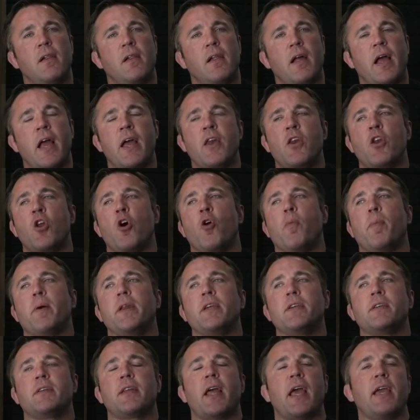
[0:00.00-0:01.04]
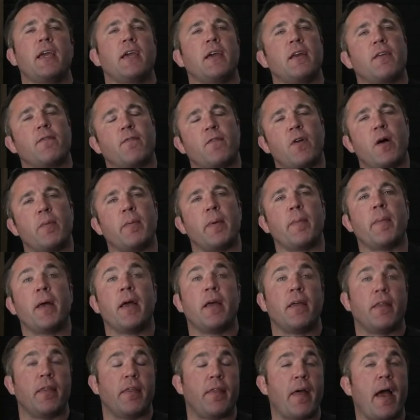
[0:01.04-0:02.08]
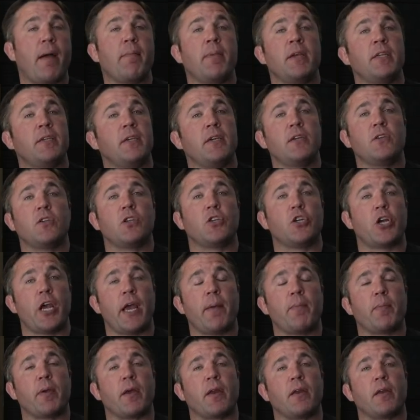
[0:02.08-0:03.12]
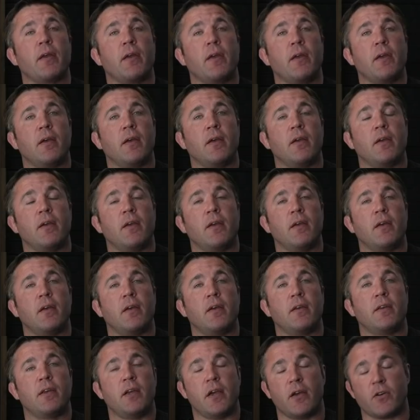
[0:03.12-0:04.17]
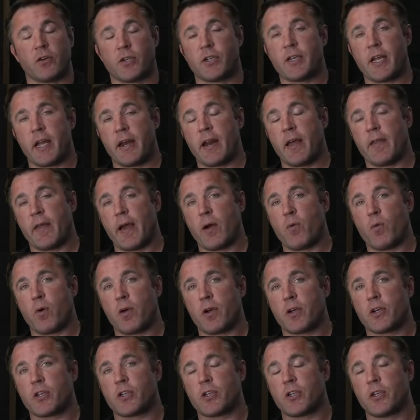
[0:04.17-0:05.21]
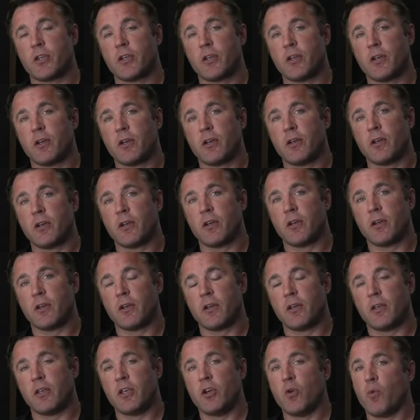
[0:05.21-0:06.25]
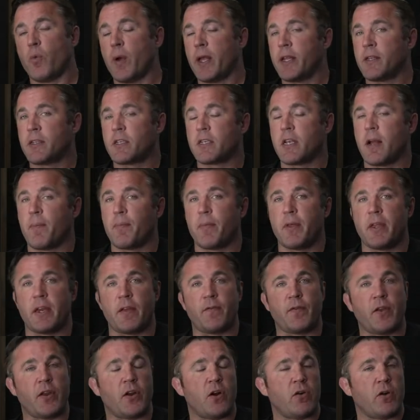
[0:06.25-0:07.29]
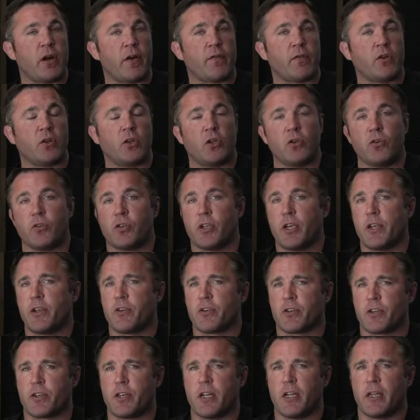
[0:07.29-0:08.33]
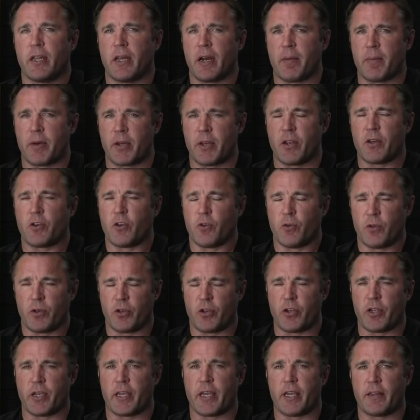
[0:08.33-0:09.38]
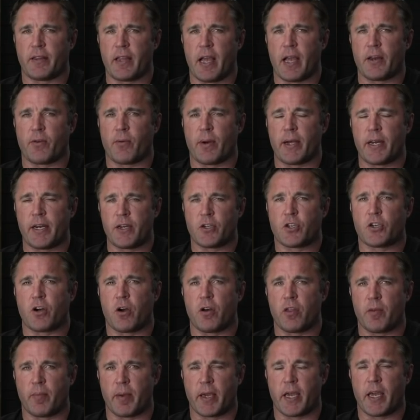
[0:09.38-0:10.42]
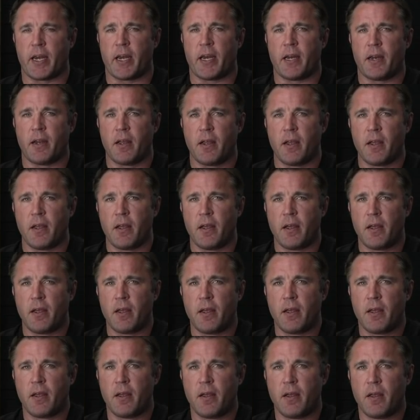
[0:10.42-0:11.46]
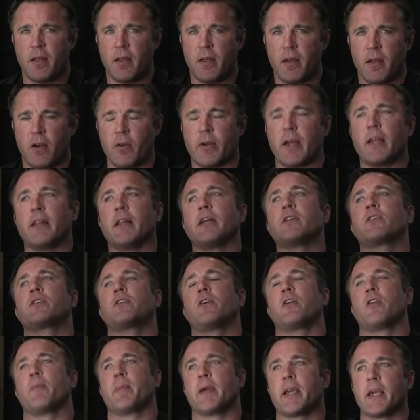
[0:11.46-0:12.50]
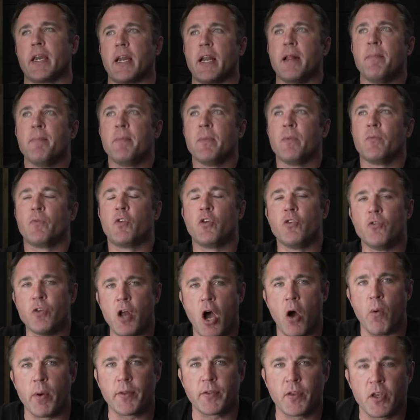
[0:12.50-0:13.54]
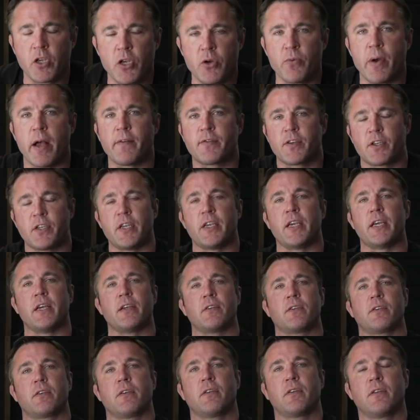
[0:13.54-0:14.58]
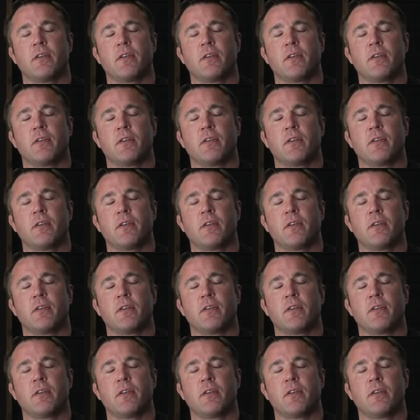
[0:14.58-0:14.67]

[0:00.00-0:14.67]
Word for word: And nobody's taking it from him. That means he's the champion. Do you understand how that works? You win something, if you don't ever lose it, you're still in. I mean, do, do you get that? Do I need to start at the beginning? Okay, let's start at the beginning. Do you know what the UFC is?